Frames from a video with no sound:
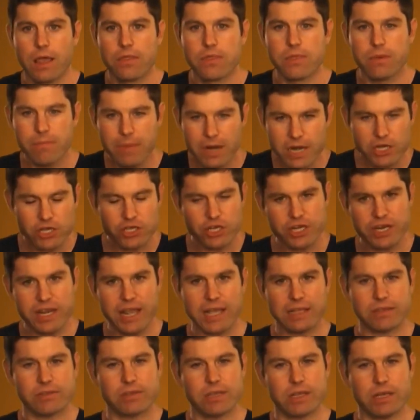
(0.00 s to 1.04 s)
The minute she
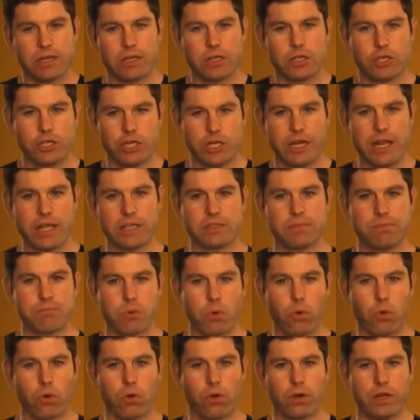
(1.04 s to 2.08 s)
gets it, she gets
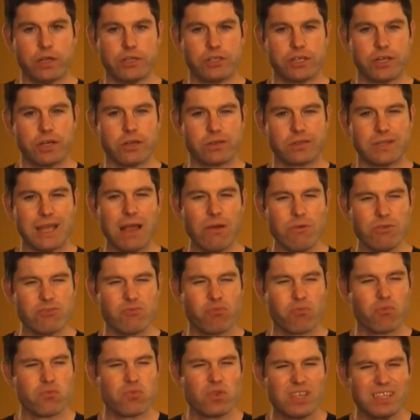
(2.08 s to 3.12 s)
bored and she goes, that was
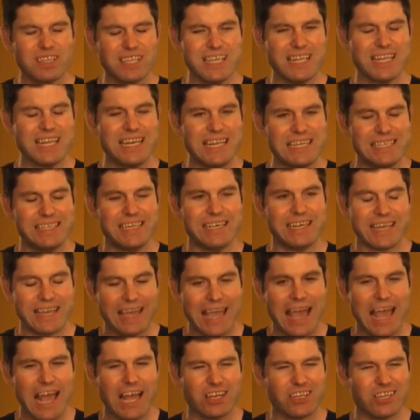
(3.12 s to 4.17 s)
really easy to
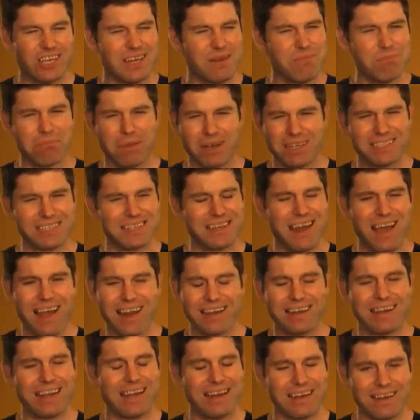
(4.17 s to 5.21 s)
catch. He must
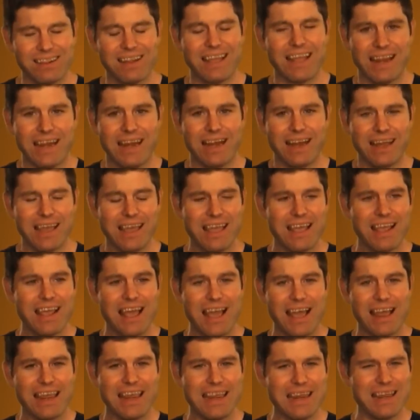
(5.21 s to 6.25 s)
not get laid.
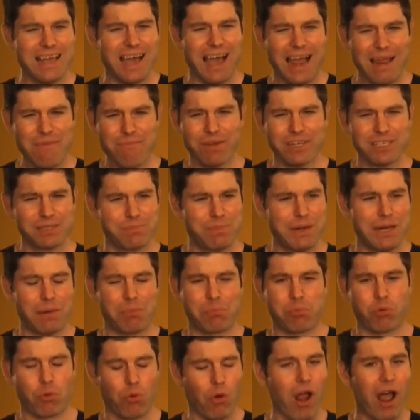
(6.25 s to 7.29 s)
I must be a
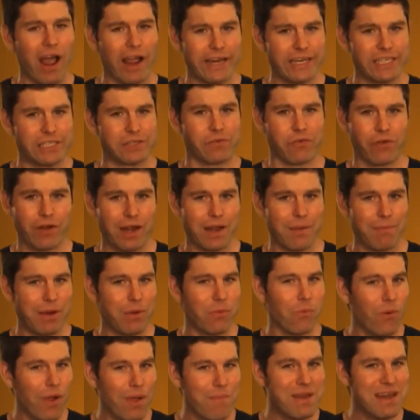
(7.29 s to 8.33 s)
prize for him.
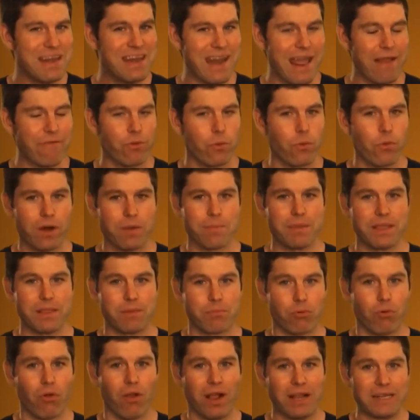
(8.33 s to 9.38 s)
And women never want to be the
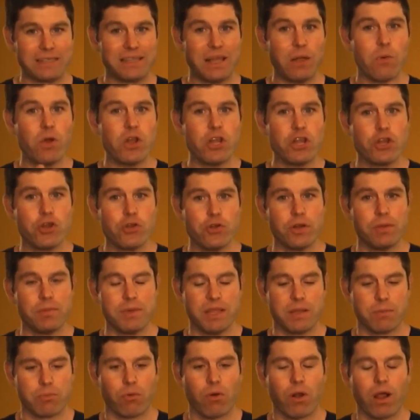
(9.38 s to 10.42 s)
prize. They want you to be
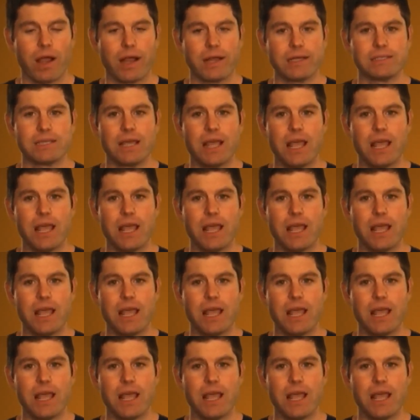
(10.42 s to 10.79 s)
the prize.